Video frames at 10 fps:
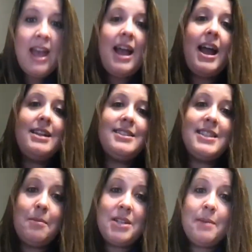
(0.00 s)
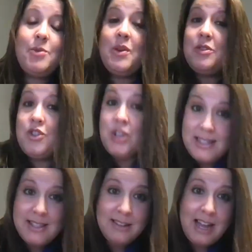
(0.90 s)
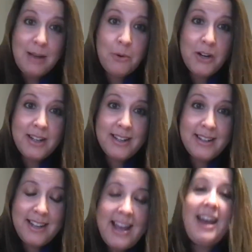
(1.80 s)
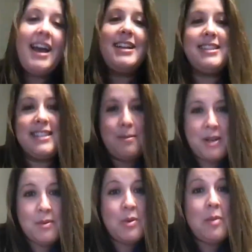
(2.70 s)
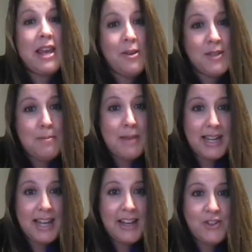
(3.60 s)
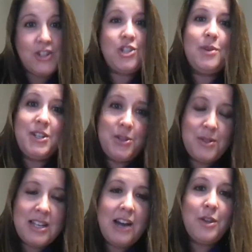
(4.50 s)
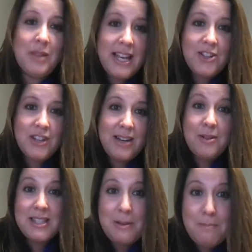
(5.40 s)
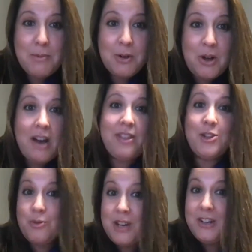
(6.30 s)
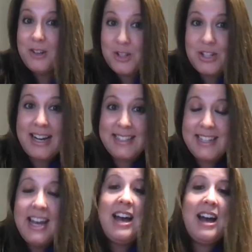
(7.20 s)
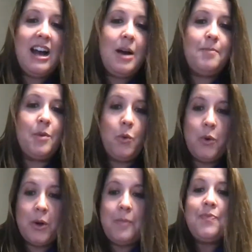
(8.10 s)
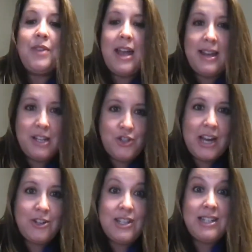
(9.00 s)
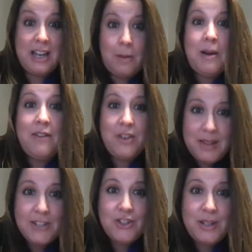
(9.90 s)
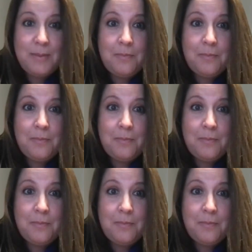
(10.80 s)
And sometimes we use just the lab work, and sometimes we may use a medication to induce ovulation, what some people call the trigger shot, or an injection to help ovulation.